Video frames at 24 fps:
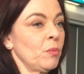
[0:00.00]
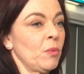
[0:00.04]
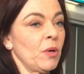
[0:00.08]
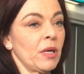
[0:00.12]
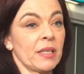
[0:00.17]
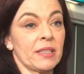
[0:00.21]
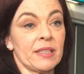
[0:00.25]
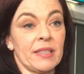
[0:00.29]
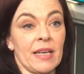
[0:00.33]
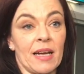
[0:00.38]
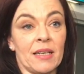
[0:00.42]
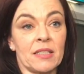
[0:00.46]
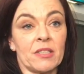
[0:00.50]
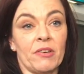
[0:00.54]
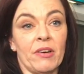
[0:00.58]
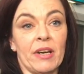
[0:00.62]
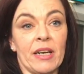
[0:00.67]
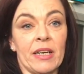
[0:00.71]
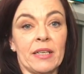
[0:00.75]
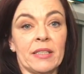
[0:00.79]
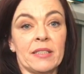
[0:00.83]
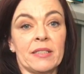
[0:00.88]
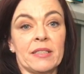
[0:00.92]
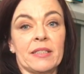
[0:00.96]
Working tax
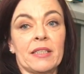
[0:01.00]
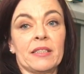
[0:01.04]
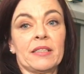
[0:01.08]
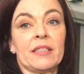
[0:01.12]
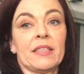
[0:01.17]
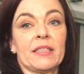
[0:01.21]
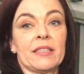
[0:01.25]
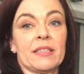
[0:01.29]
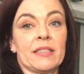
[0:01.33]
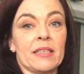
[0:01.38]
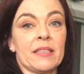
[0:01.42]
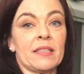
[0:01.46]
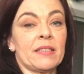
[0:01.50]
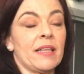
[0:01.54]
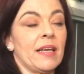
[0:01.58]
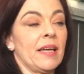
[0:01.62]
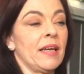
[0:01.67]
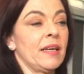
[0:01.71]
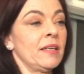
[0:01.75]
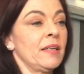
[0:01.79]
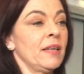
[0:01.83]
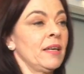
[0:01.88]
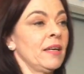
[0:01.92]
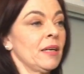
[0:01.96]
credits didn't exist
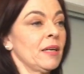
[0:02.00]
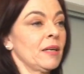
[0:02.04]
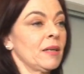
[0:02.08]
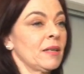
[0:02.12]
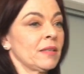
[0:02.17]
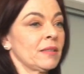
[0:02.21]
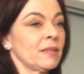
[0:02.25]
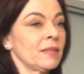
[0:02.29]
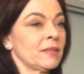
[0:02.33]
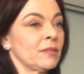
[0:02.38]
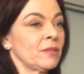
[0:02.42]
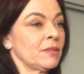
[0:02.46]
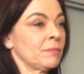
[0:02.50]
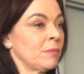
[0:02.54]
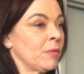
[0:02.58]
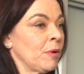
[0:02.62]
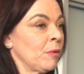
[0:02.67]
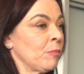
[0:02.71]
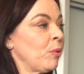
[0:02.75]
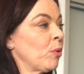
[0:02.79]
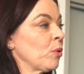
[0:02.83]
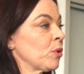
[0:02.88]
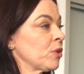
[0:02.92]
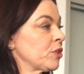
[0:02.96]
then.
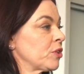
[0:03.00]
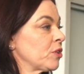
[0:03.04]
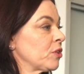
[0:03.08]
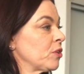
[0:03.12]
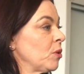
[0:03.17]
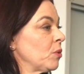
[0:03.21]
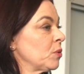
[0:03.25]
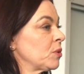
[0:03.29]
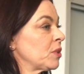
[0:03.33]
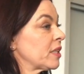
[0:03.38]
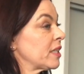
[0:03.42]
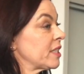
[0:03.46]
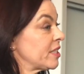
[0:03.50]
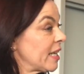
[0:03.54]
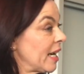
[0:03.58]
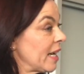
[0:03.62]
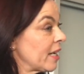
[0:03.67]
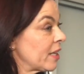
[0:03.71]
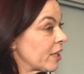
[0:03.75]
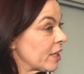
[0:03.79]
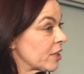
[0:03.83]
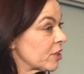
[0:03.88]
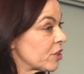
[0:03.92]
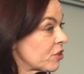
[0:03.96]
Important to note that a
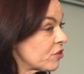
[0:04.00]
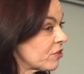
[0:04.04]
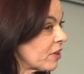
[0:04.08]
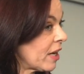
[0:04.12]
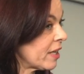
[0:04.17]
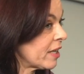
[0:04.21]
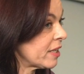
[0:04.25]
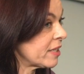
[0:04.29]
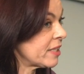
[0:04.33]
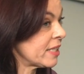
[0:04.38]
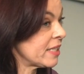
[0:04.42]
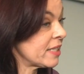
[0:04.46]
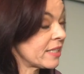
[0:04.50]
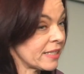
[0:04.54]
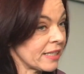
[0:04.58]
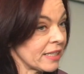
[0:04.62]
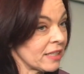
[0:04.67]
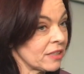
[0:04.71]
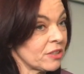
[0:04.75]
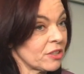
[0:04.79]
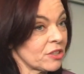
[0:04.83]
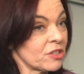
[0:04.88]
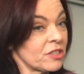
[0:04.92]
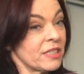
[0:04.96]
childcare strategy
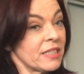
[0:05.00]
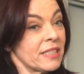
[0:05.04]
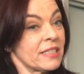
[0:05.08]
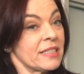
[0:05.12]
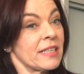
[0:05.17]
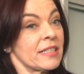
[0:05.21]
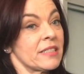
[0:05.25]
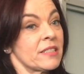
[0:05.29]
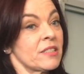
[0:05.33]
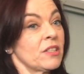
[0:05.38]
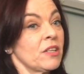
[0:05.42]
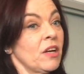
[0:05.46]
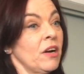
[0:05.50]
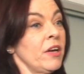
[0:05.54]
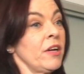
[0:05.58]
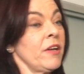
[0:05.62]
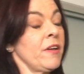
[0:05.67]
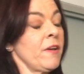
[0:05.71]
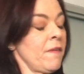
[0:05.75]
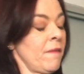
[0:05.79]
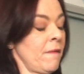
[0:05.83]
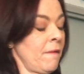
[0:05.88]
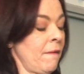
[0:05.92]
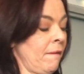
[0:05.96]
still doesn't exist now.